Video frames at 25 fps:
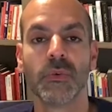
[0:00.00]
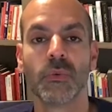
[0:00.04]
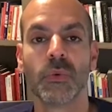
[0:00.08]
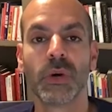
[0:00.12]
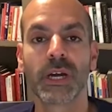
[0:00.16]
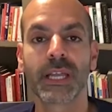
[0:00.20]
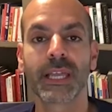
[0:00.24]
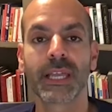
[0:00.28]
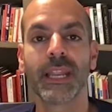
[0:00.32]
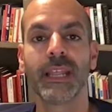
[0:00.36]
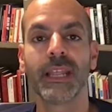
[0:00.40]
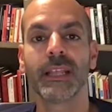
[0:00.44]

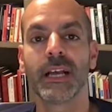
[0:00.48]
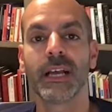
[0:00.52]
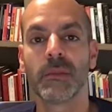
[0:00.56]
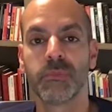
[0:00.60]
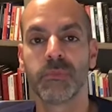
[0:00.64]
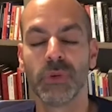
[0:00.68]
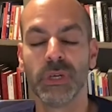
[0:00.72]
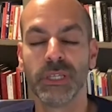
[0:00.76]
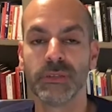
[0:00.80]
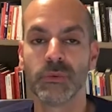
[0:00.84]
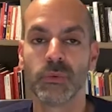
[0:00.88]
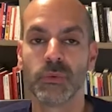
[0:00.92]
What can it
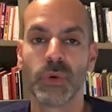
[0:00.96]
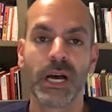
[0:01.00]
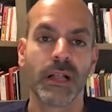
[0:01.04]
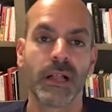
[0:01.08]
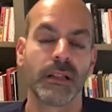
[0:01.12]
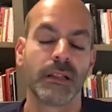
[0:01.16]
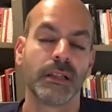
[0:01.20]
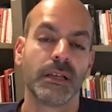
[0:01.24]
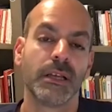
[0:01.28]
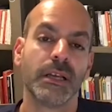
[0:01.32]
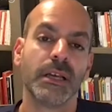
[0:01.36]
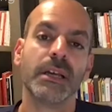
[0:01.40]
help with?
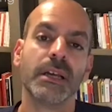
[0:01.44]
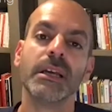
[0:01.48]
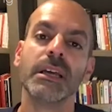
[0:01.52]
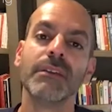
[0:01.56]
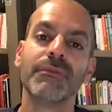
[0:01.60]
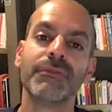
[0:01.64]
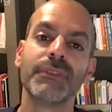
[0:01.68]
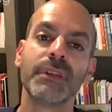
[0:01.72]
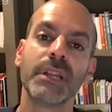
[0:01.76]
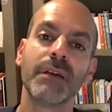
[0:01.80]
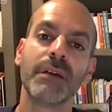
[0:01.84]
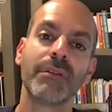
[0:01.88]
Well,
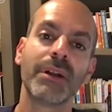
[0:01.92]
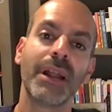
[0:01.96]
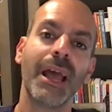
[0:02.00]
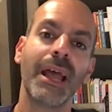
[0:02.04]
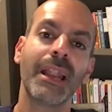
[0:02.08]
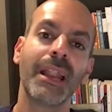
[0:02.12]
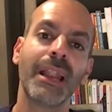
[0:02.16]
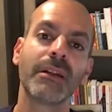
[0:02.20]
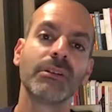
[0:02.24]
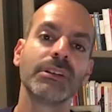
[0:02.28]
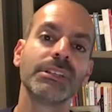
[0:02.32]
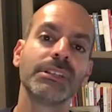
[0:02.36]
if you never
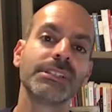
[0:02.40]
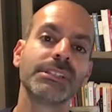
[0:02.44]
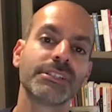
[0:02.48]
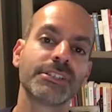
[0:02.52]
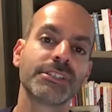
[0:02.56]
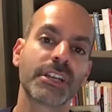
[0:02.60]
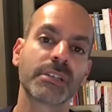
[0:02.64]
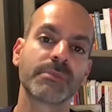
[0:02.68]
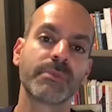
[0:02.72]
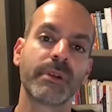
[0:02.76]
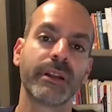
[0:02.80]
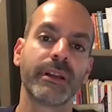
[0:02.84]
had a research
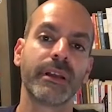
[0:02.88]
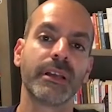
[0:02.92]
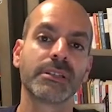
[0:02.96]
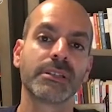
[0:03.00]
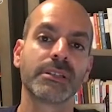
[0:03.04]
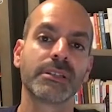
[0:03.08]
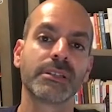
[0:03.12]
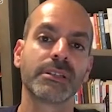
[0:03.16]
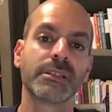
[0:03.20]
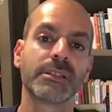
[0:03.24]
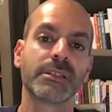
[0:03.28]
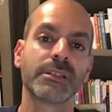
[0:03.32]

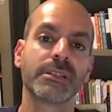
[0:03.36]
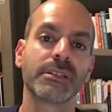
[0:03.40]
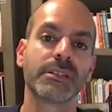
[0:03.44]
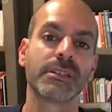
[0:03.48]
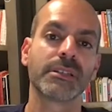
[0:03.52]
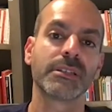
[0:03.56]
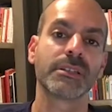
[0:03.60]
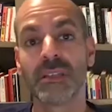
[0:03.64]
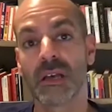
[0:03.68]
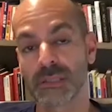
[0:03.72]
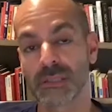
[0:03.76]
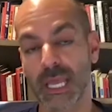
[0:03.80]
experience, well,
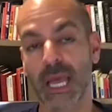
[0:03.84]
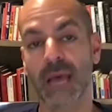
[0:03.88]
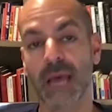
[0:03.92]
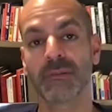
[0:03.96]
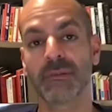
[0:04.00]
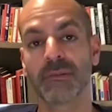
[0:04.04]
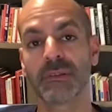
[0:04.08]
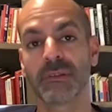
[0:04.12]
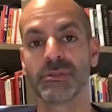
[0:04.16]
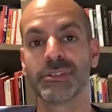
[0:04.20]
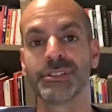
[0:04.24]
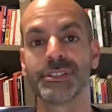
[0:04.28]
it
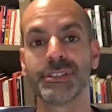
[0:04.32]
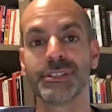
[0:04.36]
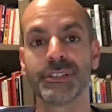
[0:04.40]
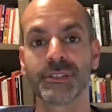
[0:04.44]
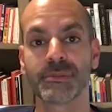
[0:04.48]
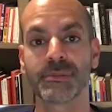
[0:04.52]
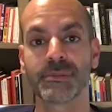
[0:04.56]
does count as a